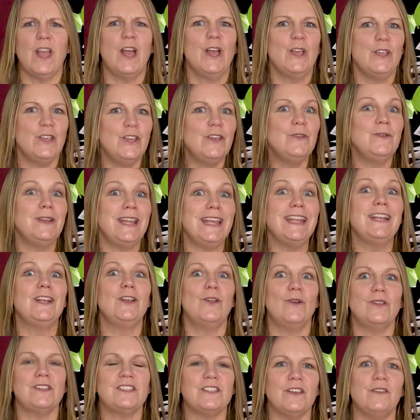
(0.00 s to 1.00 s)
You need
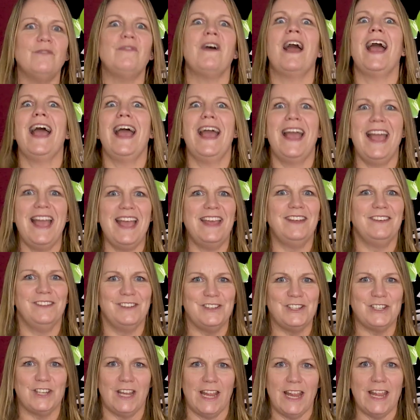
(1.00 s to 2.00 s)
lots of
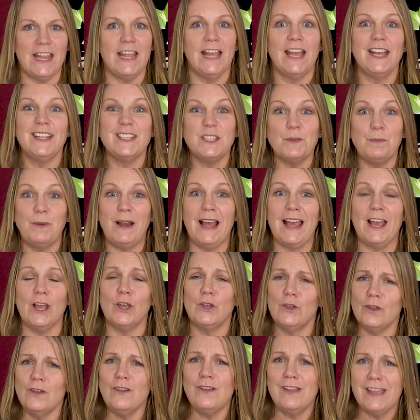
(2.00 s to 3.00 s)
energy to play a
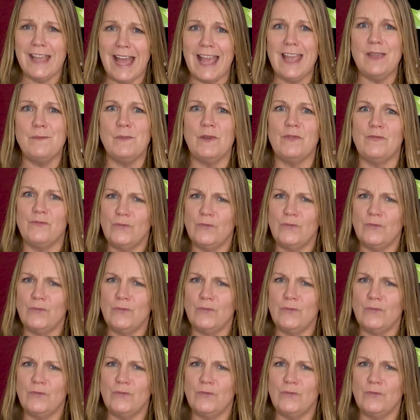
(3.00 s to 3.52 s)
good game of